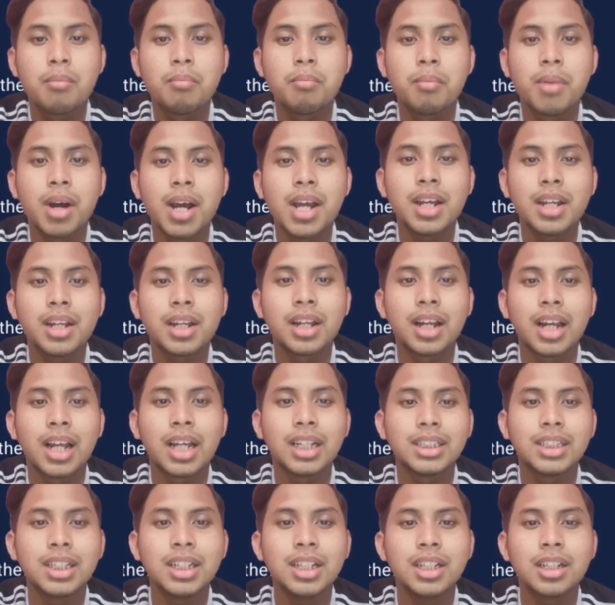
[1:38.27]
By
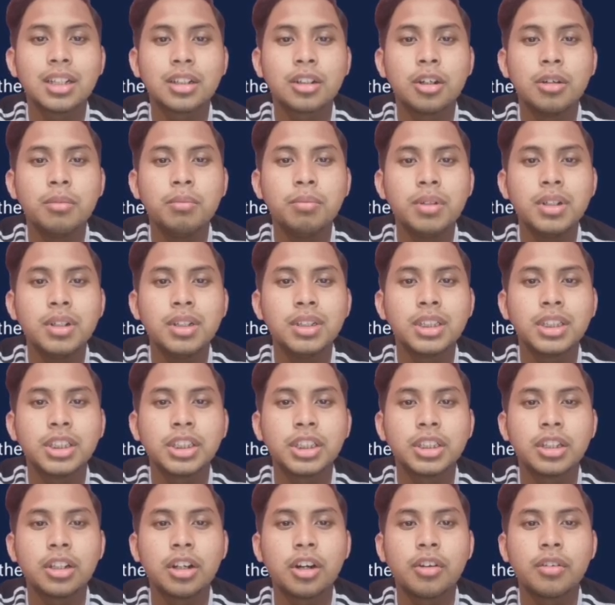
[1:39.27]
analyzing the
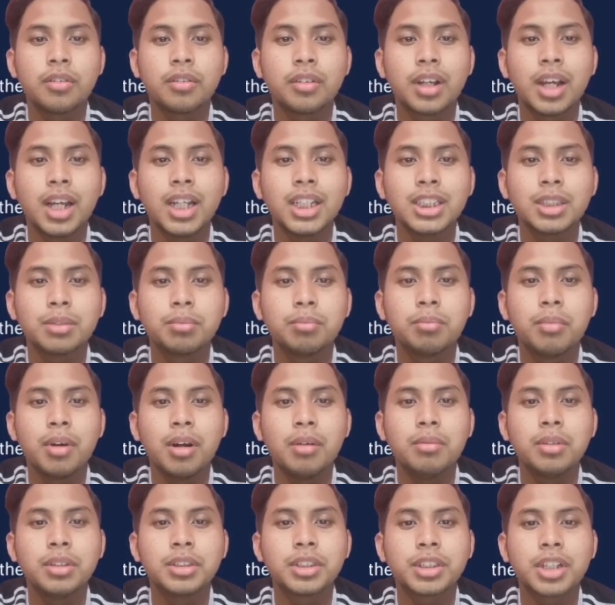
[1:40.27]
composition of gas
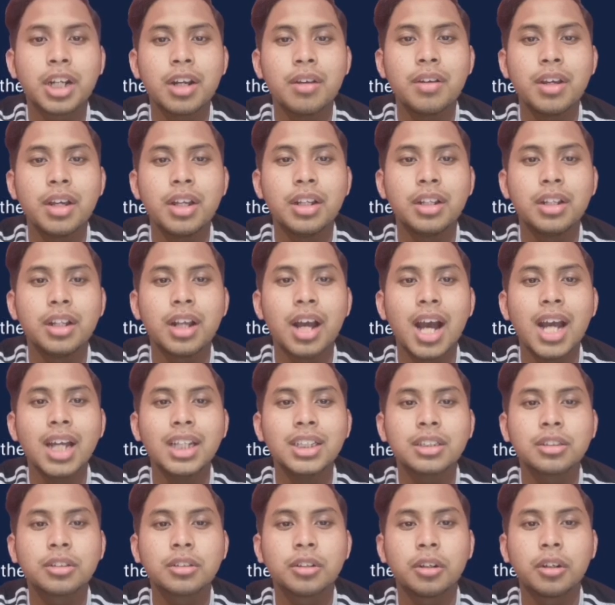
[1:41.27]
bubble trapped in
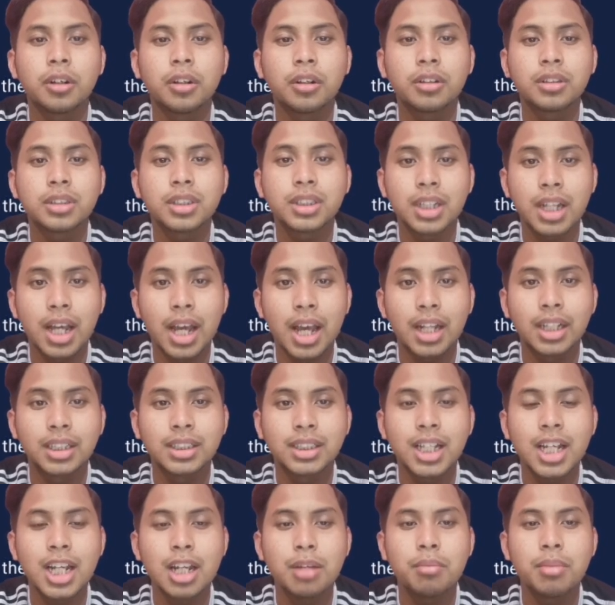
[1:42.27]
ice cores and
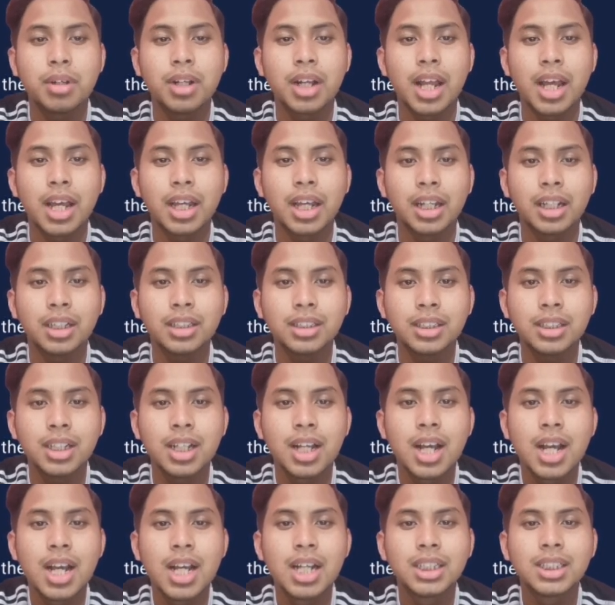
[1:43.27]
sediment layers,
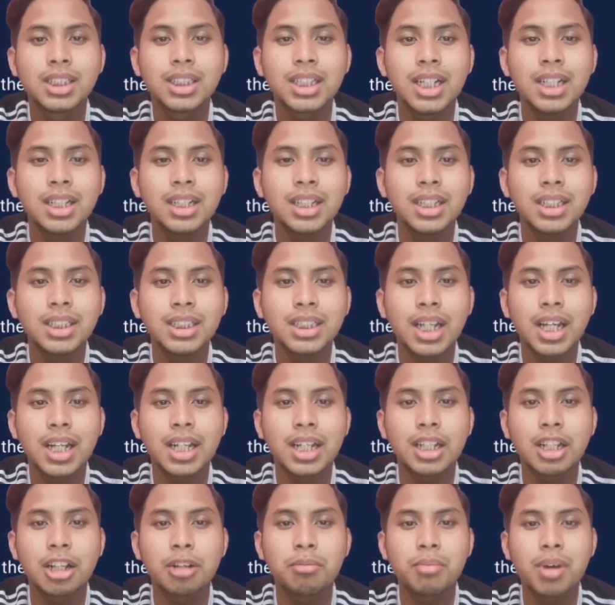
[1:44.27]
scientists can
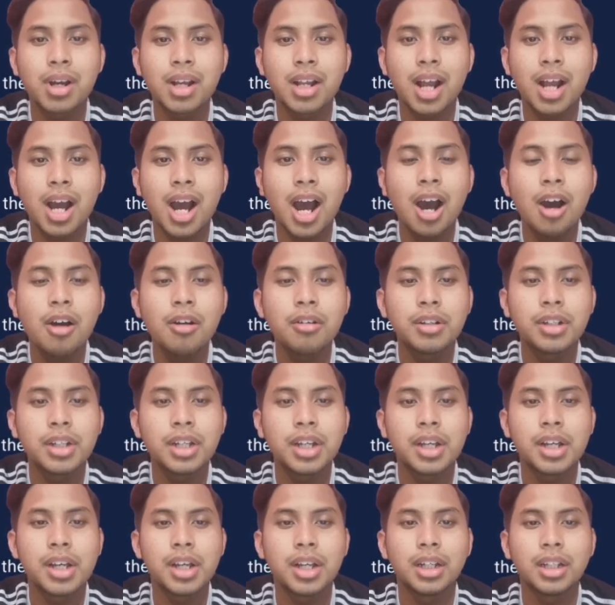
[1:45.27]
determine how the
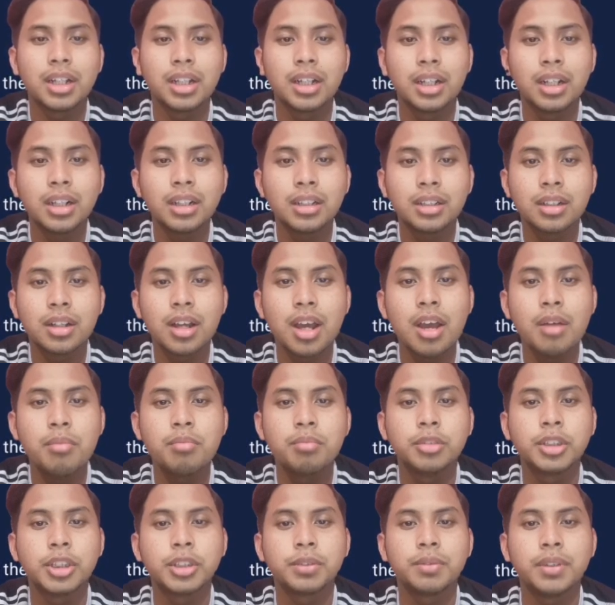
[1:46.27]
Earth's
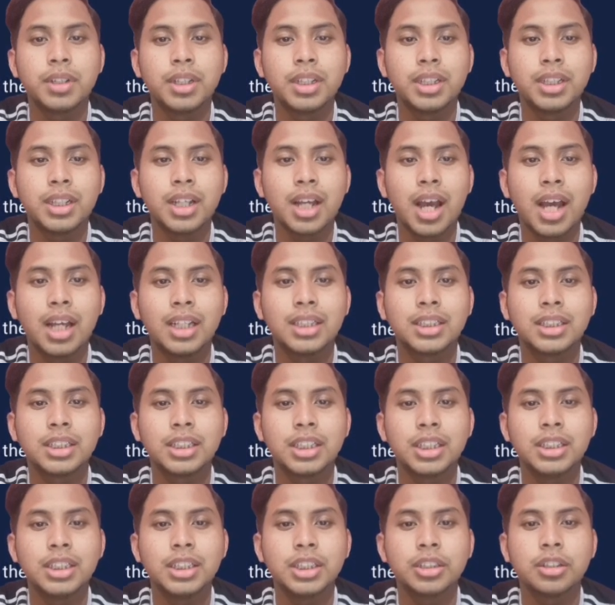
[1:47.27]
atmosphere has
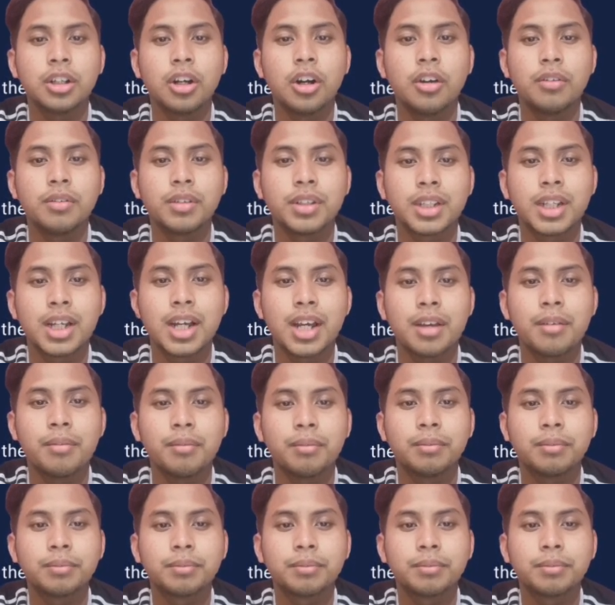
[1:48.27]
changed over time.